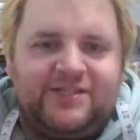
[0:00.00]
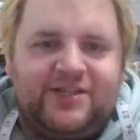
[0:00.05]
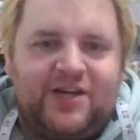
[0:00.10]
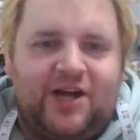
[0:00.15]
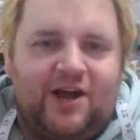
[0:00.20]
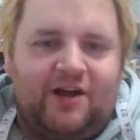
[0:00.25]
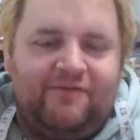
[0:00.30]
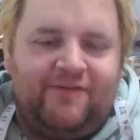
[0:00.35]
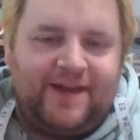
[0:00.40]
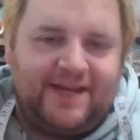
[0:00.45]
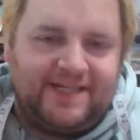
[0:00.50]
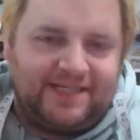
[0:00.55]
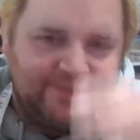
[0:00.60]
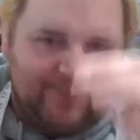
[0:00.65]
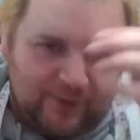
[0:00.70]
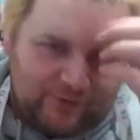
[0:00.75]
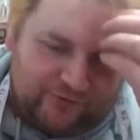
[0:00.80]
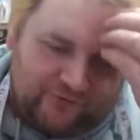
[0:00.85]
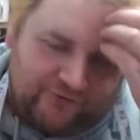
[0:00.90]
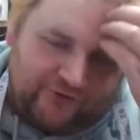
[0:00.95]
start a
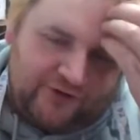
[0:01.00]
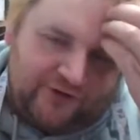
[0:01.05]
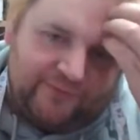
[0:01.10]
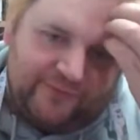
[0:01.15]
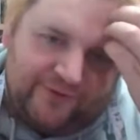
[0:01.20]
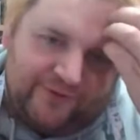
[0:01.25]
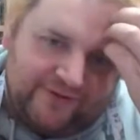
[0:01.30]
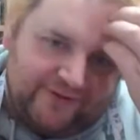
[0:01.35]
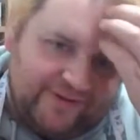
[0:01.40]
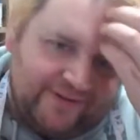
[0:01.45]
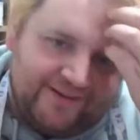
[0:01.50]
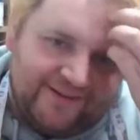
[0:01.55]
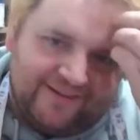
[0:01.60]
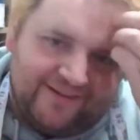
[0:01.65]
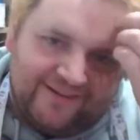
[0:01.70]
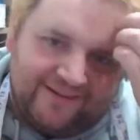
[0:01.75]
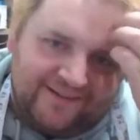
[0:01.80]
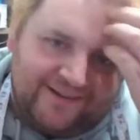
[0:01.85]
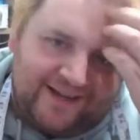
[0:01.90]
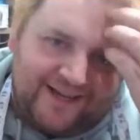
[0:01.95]
Facebook group
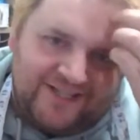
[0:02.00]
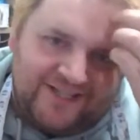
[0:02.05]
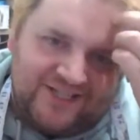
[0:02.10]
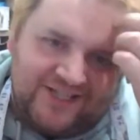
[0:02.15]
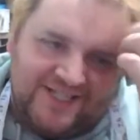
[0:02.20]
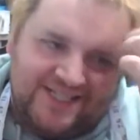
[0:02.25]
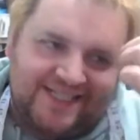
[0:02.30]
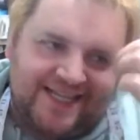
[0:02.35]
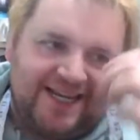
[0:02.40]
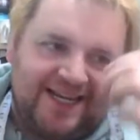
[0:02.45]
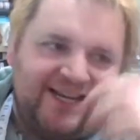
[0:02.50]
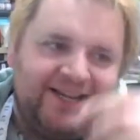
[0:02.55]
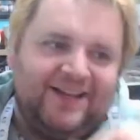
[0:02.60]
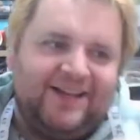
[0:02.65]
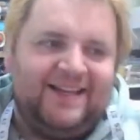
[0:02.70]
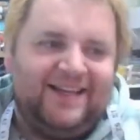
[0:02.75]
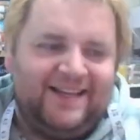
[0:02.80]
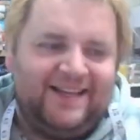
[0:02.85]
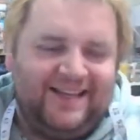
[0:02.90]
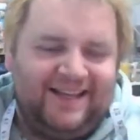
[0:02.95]
and just see